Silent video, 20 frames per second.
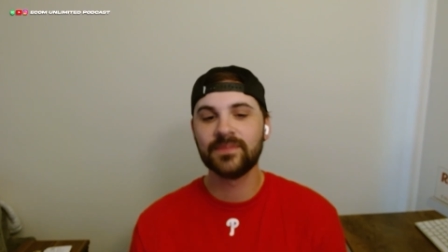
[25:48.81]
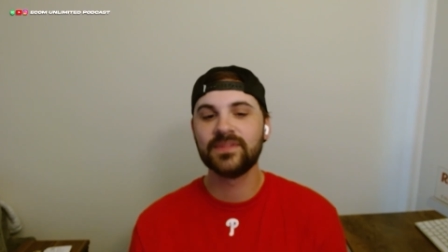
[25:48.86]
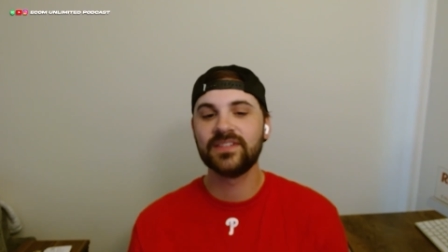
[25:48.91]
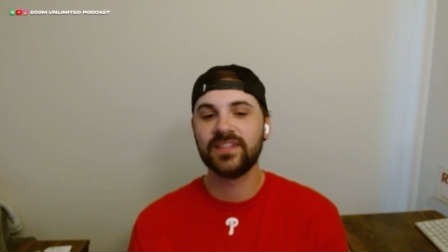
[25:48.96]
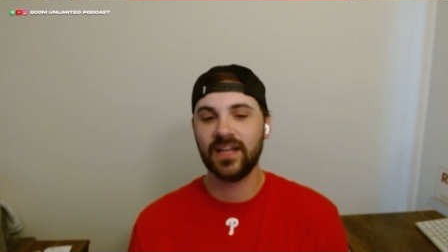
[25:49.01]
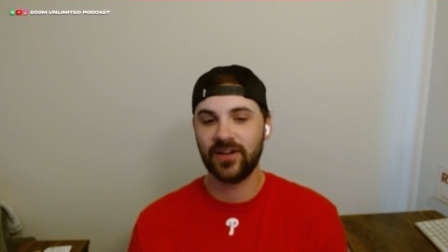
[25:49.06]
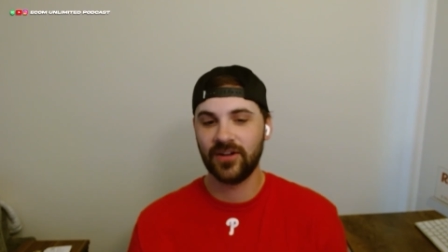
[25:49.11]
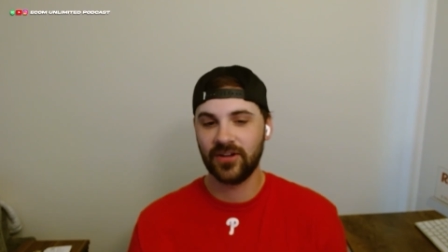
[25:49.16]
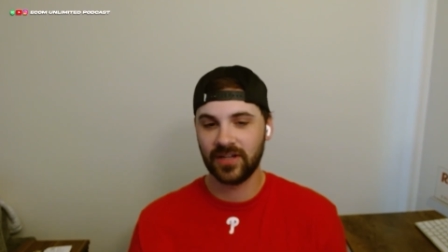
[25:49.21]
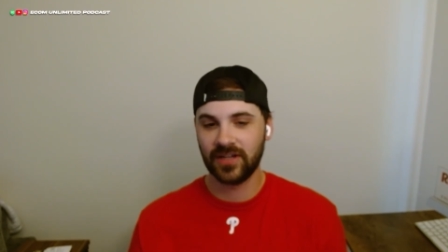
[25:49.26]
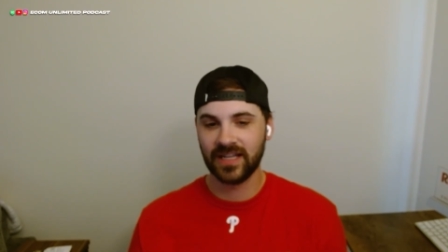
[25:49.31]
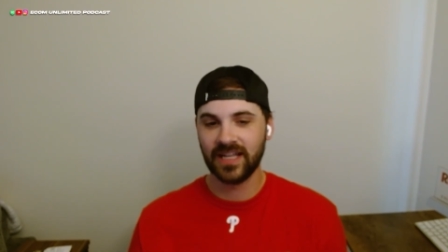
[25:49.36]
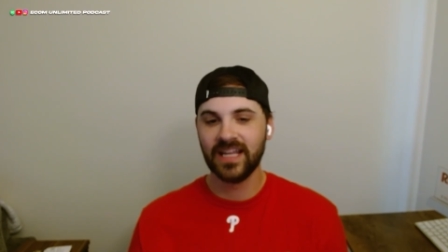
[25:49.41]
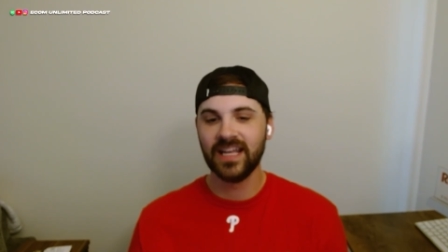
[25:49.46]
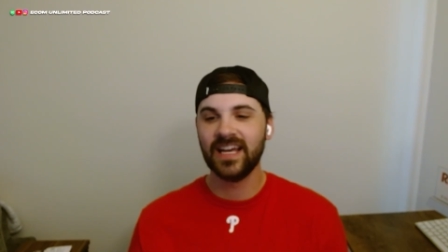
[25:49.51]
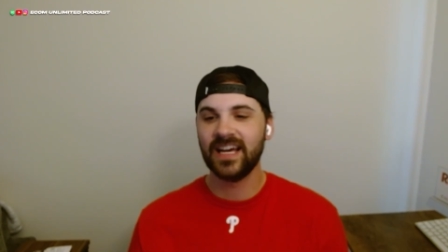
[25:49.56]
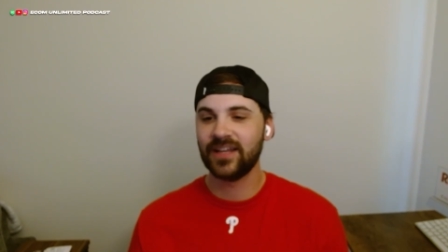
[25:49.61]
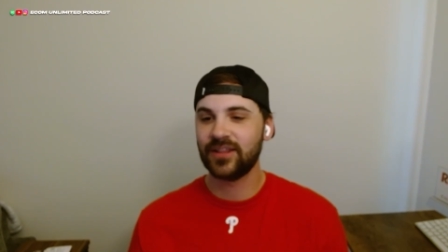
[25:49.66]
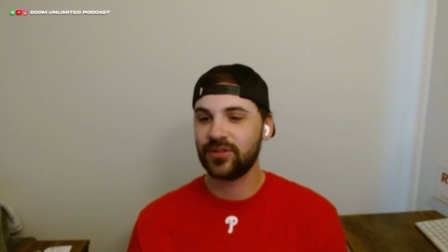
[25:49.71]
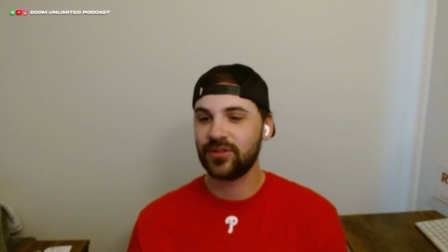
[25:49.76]
selling?
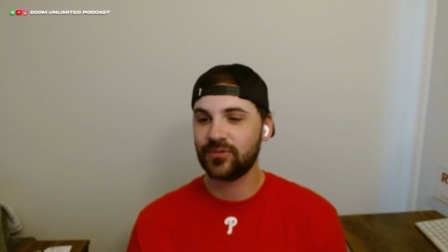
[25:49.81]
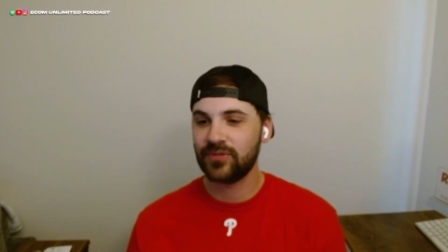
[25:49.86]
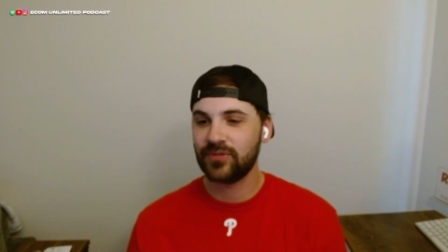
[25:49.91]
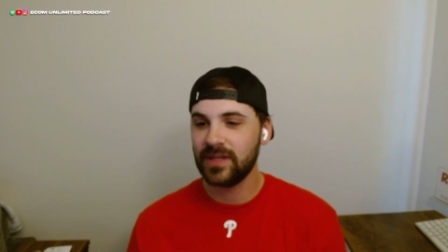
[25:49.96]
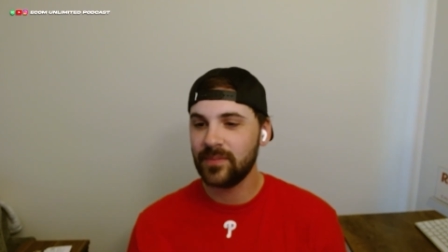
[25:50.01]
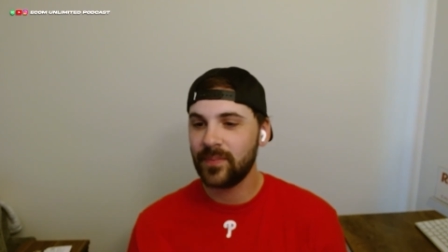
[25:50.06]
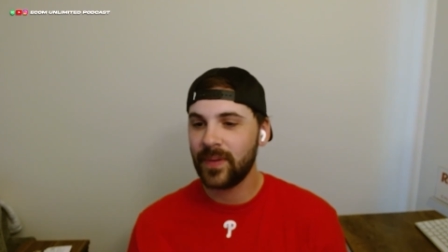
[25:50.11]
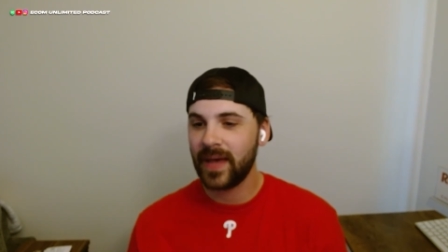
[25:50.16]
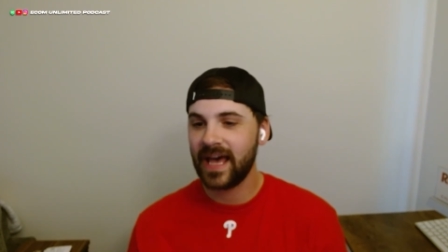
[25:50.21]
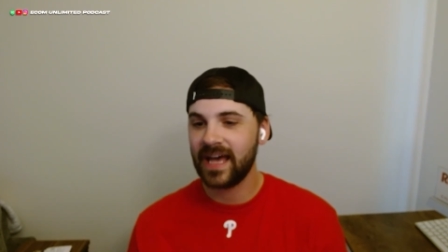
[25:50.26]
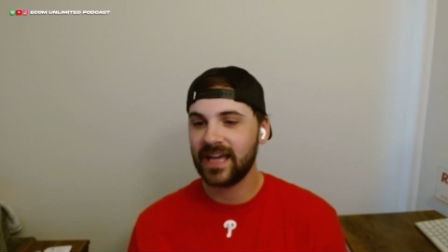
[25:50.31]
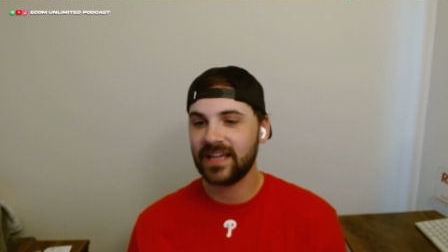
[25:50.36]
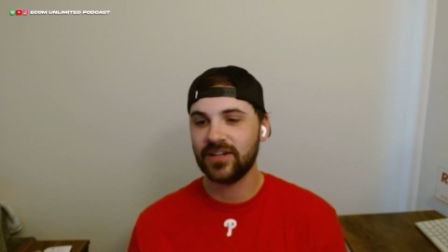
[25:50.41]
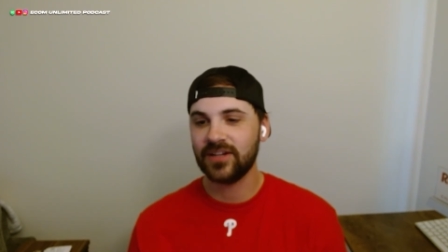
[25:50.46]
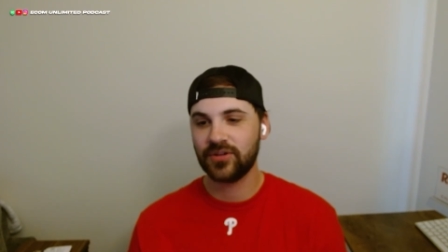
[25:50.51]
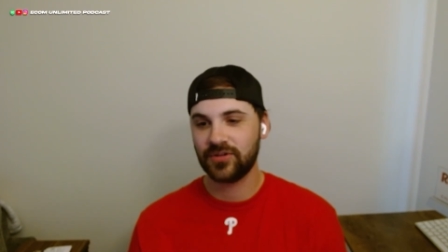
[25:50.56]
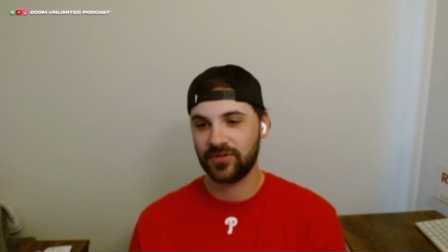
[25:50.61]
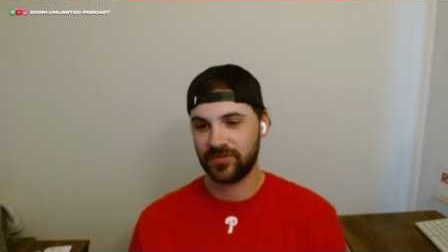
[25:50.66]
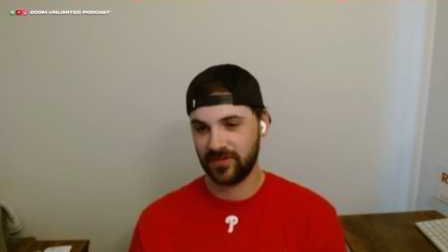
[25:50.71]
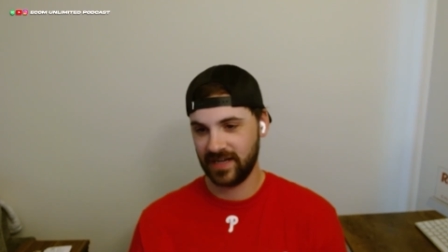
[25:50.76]
A three pack of
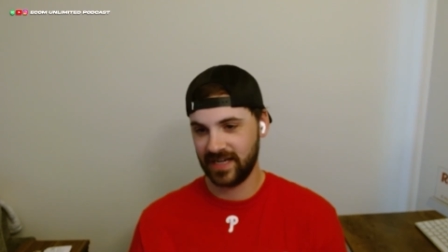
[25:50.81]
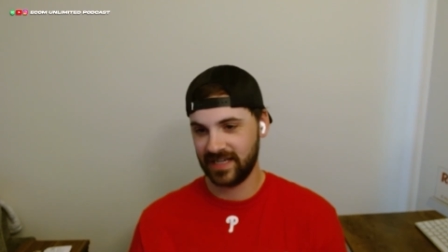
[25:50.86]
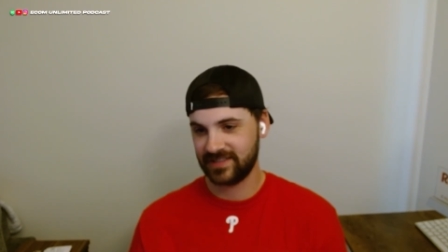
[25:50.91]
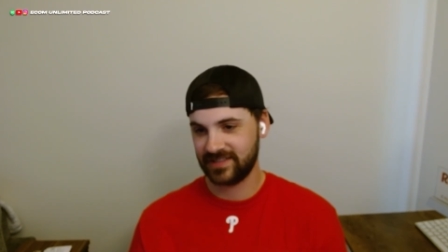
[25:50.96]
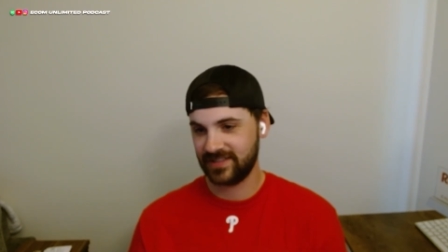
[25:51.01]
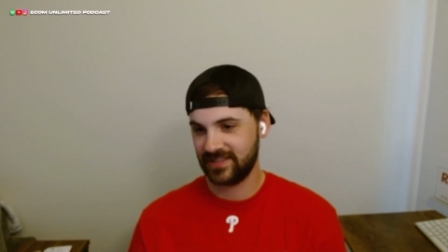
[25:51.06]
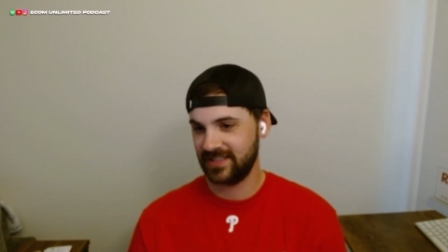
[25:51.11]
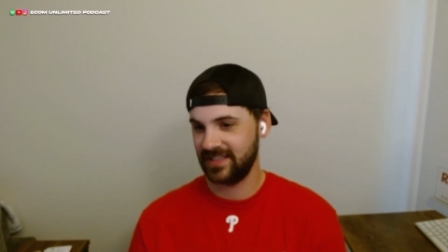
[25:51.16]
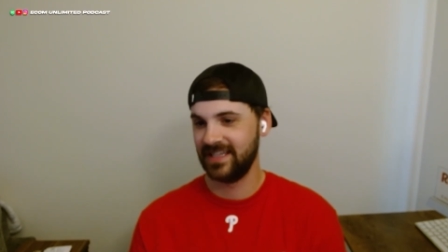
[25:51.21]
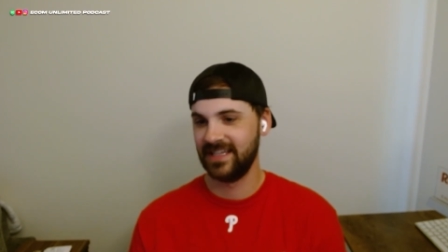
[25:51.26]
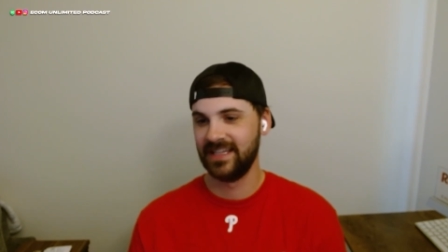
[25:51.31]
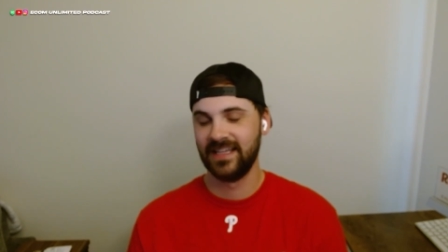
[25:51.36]
Crest